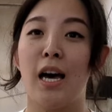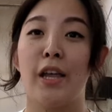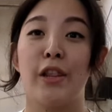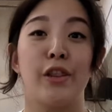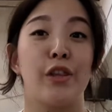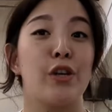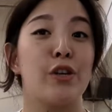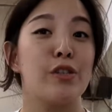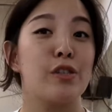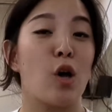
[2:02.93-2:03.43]

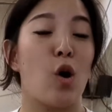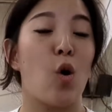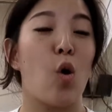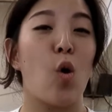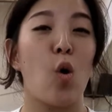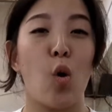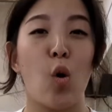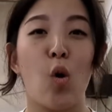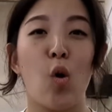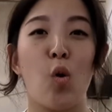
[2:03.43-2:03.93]
There's a
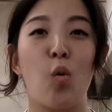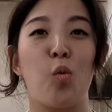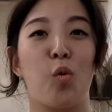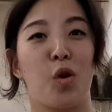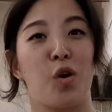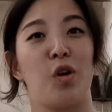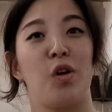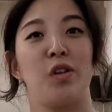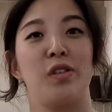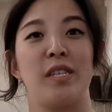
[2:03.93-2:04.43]
whole
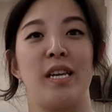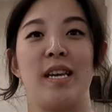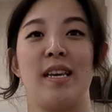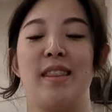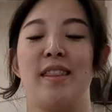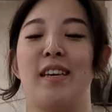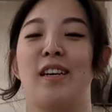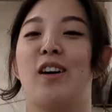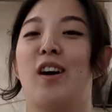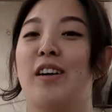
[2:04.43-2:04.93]
world
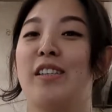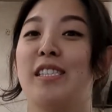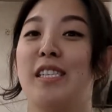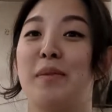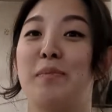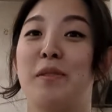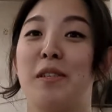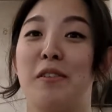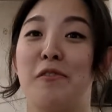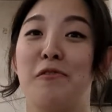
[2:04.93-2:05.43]
in the
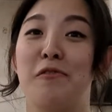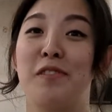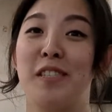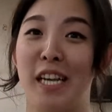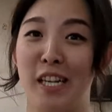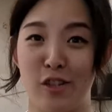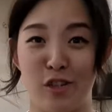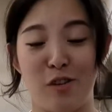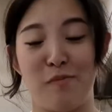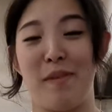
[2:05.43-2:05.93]
concept of
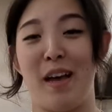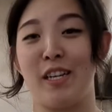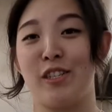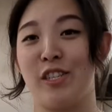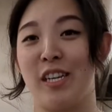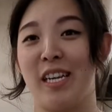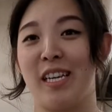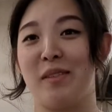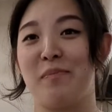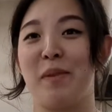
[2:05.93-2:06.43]
tension
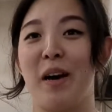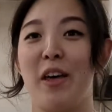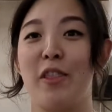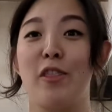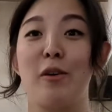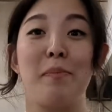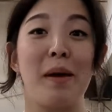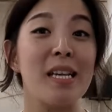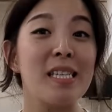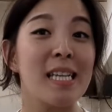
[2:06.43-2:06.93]
matching, but
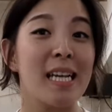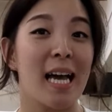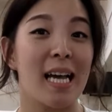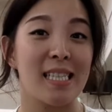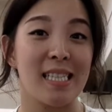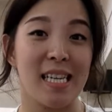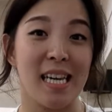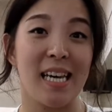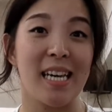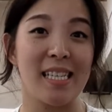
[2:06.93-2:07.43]
the basic
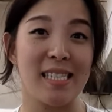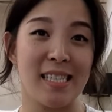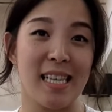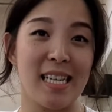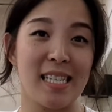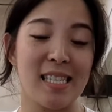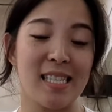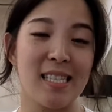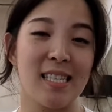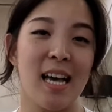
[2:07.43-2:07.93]
idea is
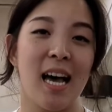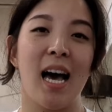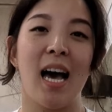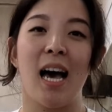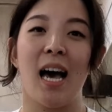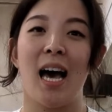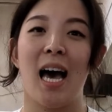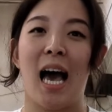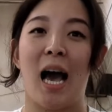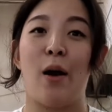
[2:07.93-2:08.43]
this.
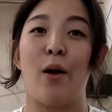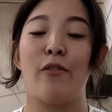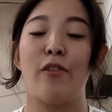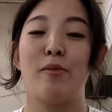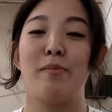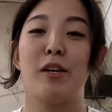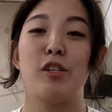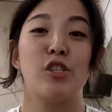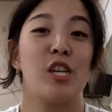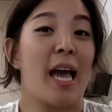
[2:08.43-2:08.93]
However
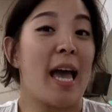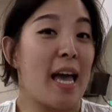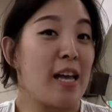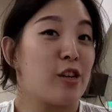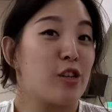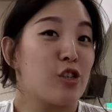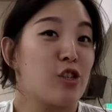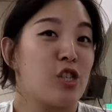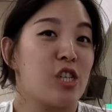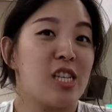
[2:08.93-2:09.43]
much
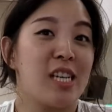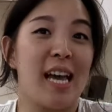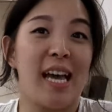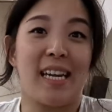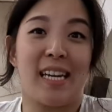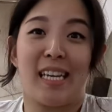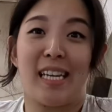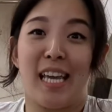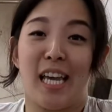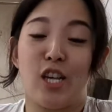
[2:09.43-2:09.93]
energy and
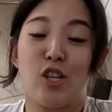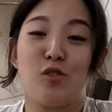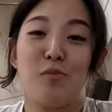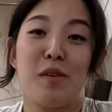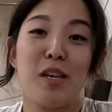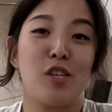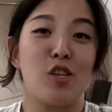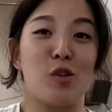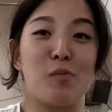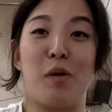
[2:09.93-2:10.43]

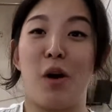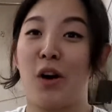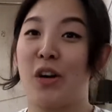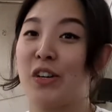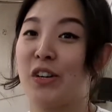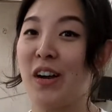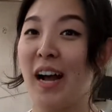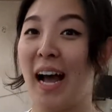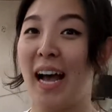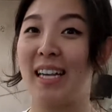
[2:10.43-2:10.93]
engagement your
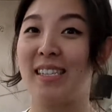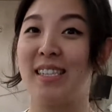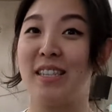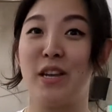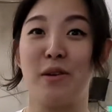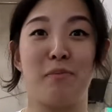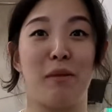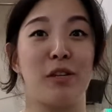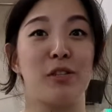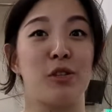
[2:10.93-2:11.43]
partner has in
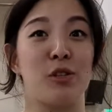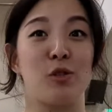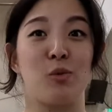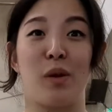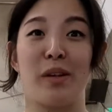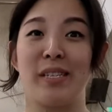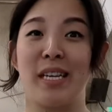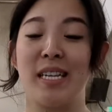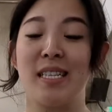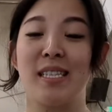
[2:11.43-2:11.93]
their muscles while
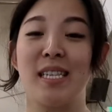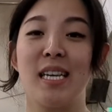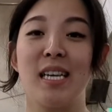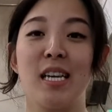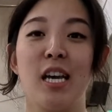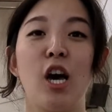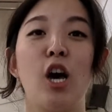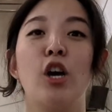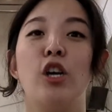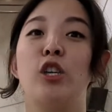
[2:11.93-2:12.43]
dancing,
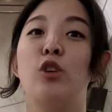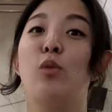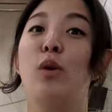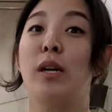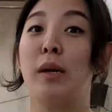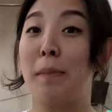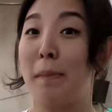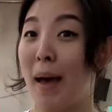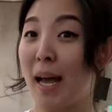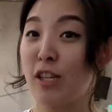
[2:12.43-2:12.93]
you want
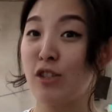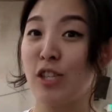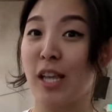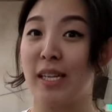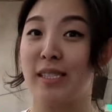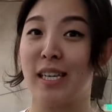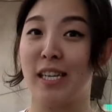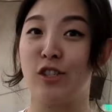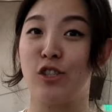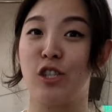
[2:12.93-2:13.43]
to match
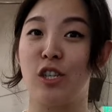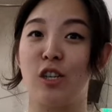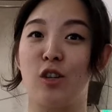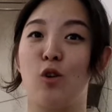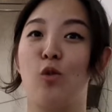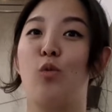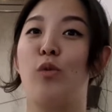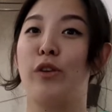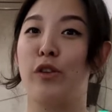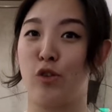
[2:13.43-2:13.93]
that tension
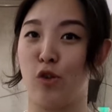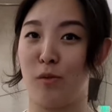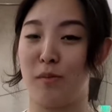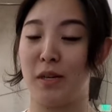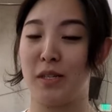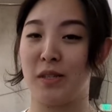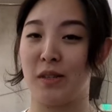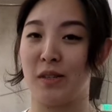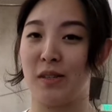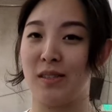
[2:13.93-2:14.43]
with your
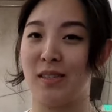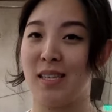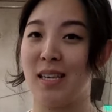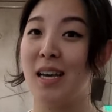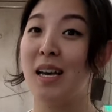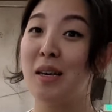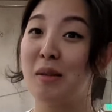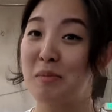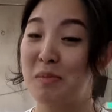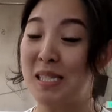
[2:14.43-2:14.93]
muscles.
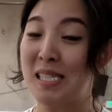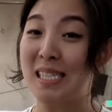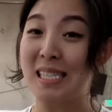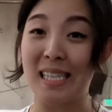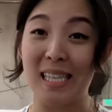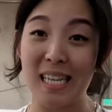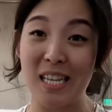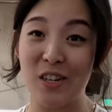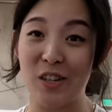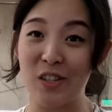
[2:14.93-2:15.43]
Psst,
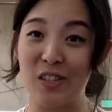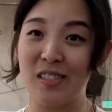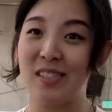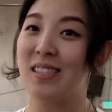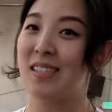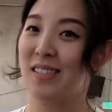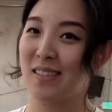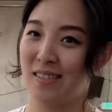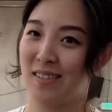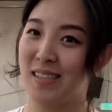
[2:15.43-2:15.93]
leaders,
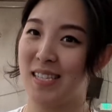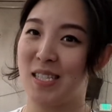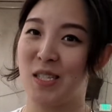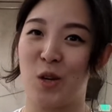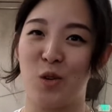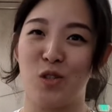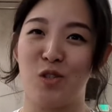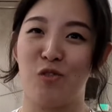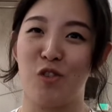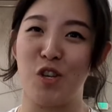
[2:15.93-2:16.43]
this
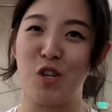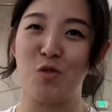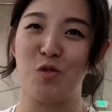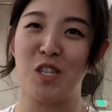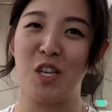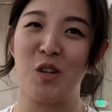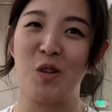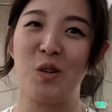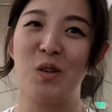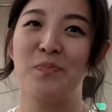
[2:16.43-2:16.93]
goes for you
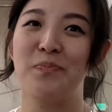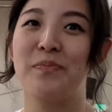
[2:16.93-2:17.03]
too.